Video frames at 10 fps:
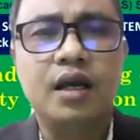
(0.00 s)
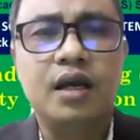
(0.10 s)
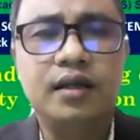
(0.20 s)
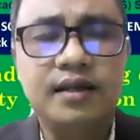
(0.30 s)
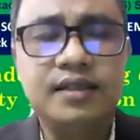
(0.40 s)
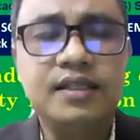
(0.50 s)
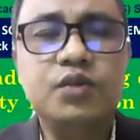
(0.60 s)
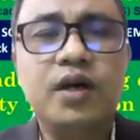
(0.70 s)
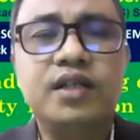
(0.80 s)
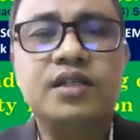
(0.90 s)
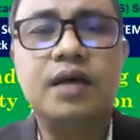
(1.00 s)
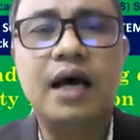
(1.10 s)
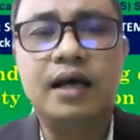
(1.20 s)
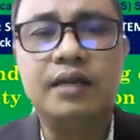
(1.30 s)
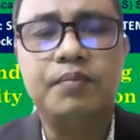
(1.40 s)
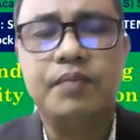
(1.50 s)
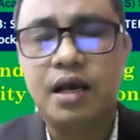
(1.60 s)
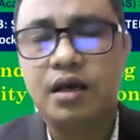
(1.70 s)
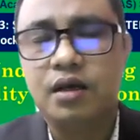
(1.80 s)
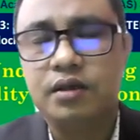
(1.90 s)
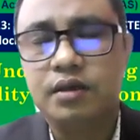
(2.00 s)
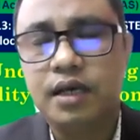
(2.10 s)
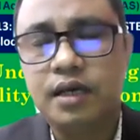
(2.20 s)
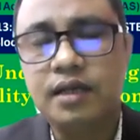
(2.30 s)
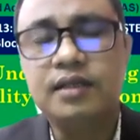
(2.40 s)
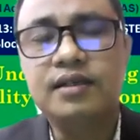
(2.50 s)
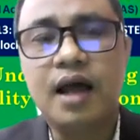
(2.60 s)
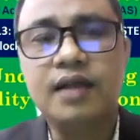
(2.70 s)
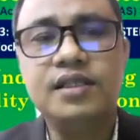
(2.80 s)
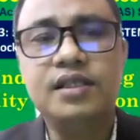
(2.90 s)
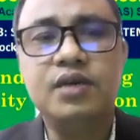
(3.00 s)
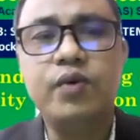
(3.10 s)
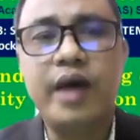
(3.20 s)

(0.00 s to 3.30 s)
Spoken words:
And the third one, another transition we